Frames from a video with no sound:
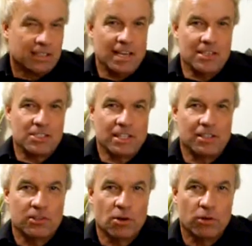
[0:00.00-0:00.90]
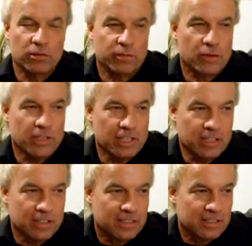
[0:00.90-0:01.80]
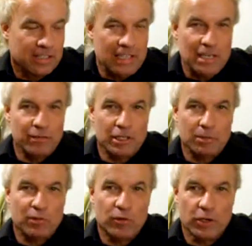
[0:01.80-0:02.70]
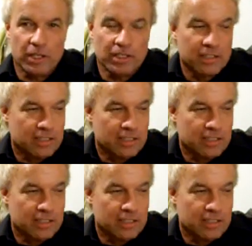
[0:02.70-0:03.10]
Kind of set the tone for the evening before you